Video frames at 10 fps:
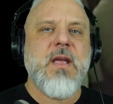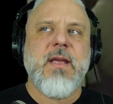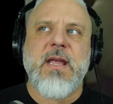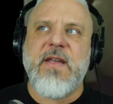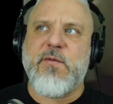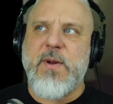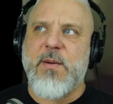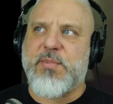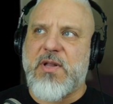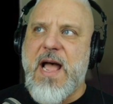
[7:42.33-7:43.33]
if we
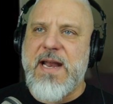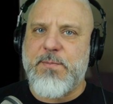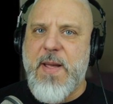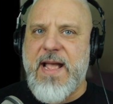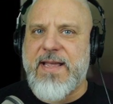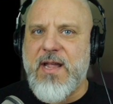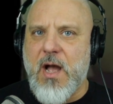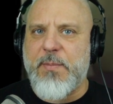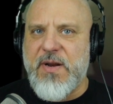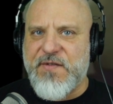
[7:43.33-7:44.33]
applied backing
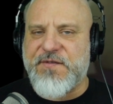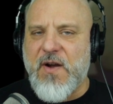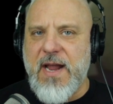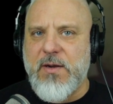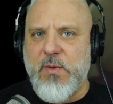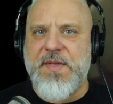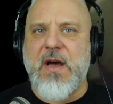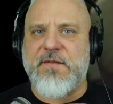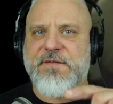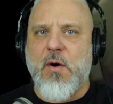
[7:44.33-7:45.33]
up in a fight
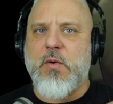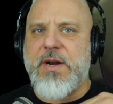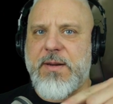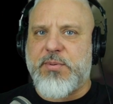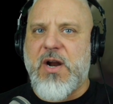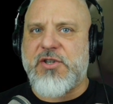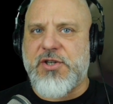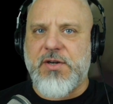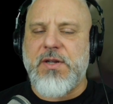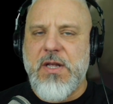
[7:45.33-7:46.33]
without forwarding
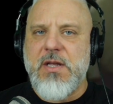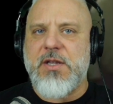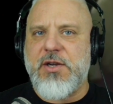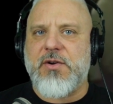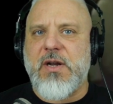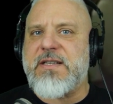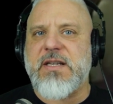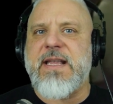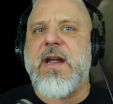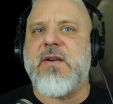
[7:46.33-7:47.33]
pressure, it's
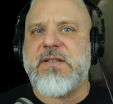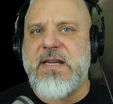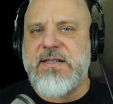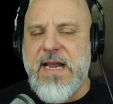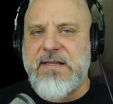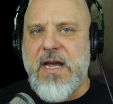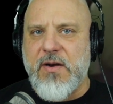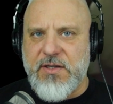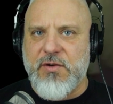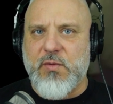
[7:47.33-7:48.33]
a guaranteed
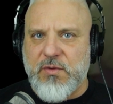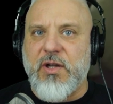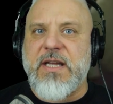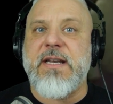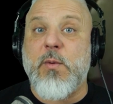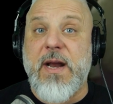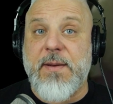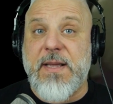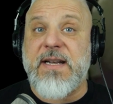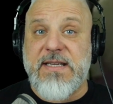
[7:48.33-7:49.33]
takedown. You're looking to wind
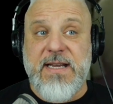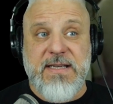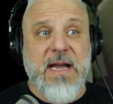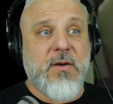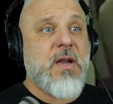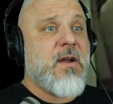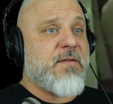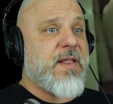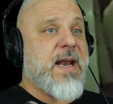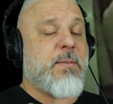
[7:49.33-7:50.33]
up getting taken down
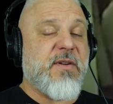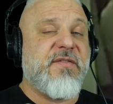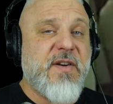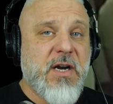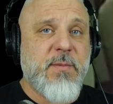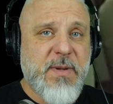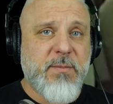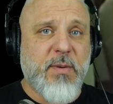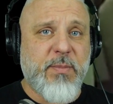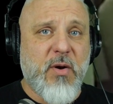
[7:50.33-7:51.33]
for that. I'm a very
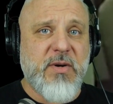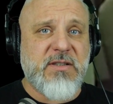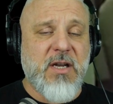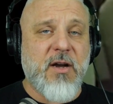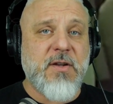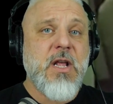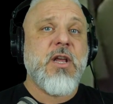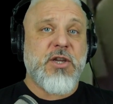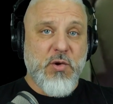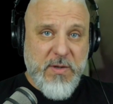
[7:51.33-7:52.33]
big proponent of,
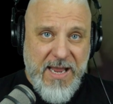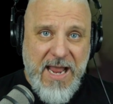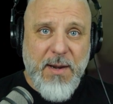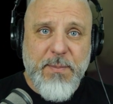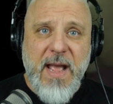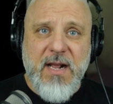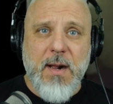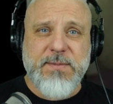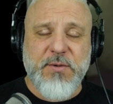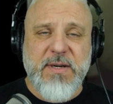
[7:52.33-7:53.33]
you can back
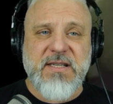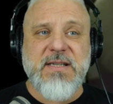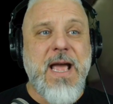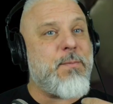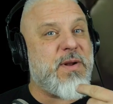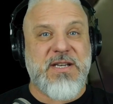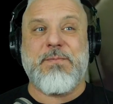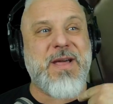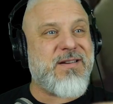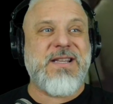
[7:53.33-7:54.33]
up to reset, but you
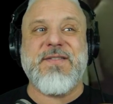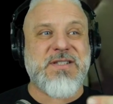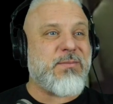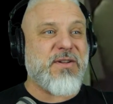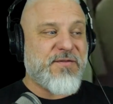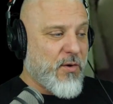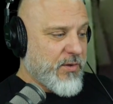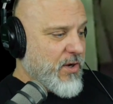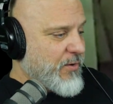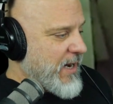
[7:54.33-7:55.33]
better leave something
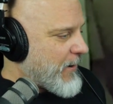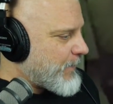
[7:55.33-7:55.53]
forward going out.